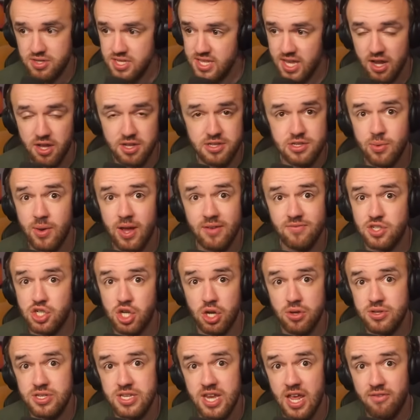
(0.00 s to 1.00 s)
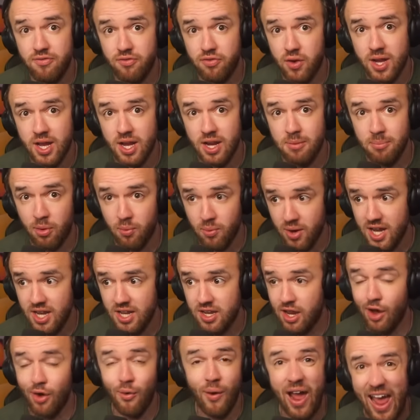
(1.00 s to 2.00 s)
They also have Jose freaking Mourinho,